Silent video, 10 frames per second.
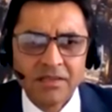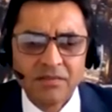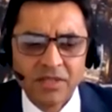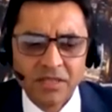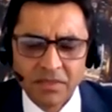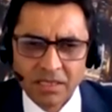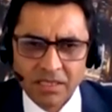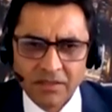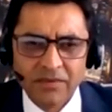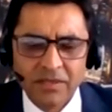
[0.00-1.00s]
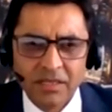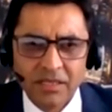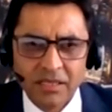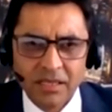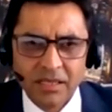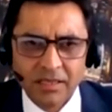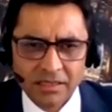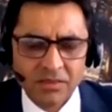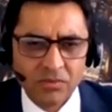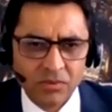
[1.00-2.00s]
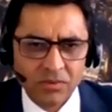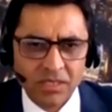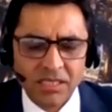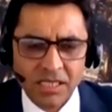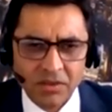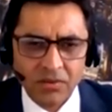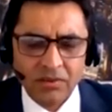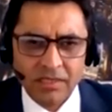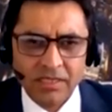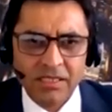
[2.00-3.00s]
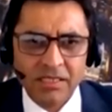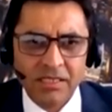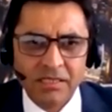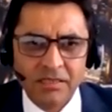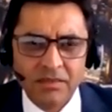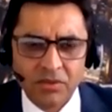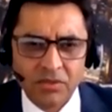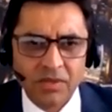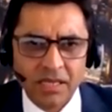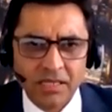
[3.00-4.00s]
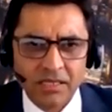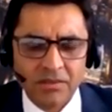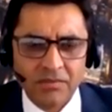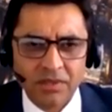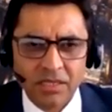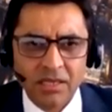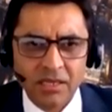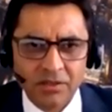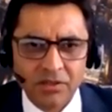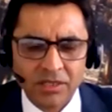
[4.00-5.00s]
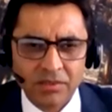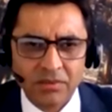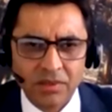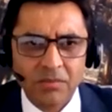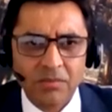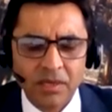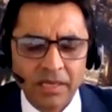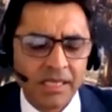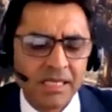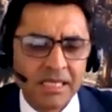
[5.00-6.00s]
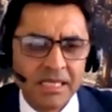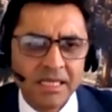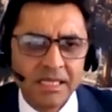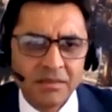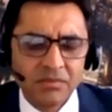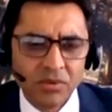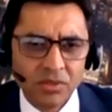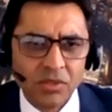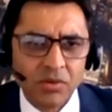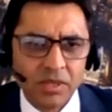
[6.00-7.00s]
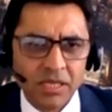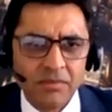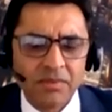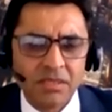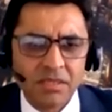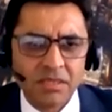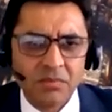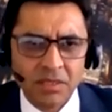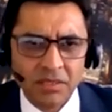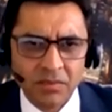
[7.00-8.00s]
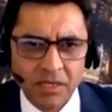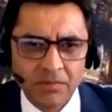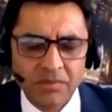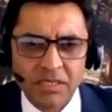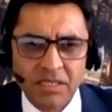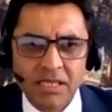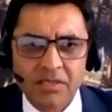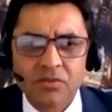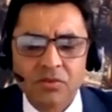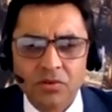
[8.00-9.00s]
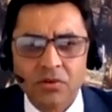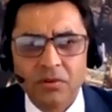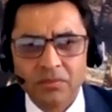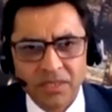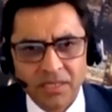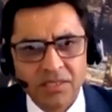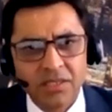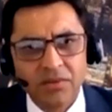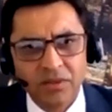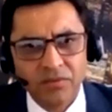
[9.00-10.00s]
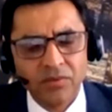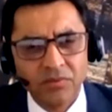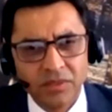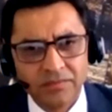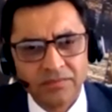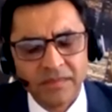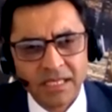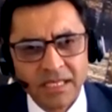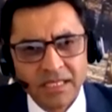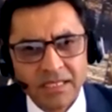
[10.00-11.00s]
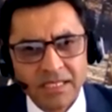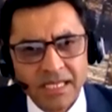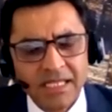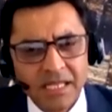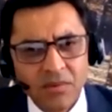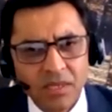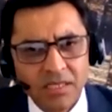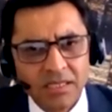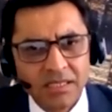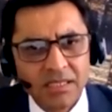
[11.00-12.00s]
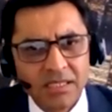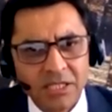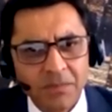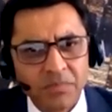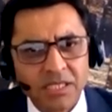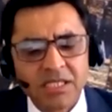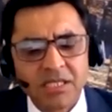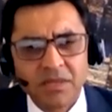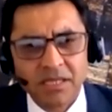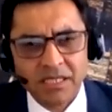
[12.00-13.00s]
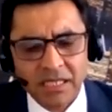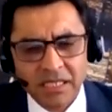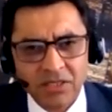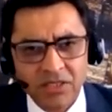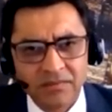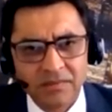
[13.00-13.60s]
We believe, and this is what we are seeing already, is that Volkswagen is very hard trying to develop one, is most OEMs will develop this as core competency going forward. The second key one is this chip system architecture.